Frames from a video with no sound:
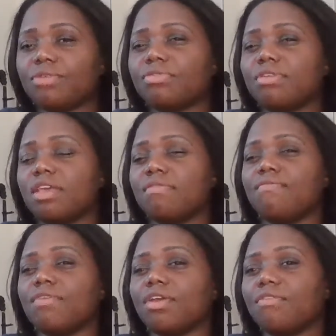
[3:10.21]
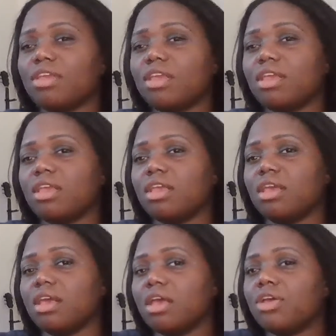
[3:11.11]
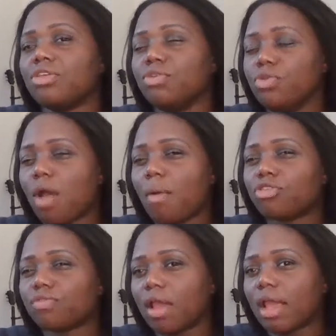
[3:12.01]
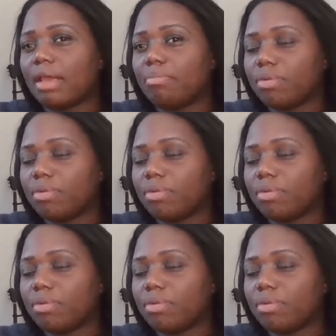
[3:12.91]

It was giving very, you knew I was right,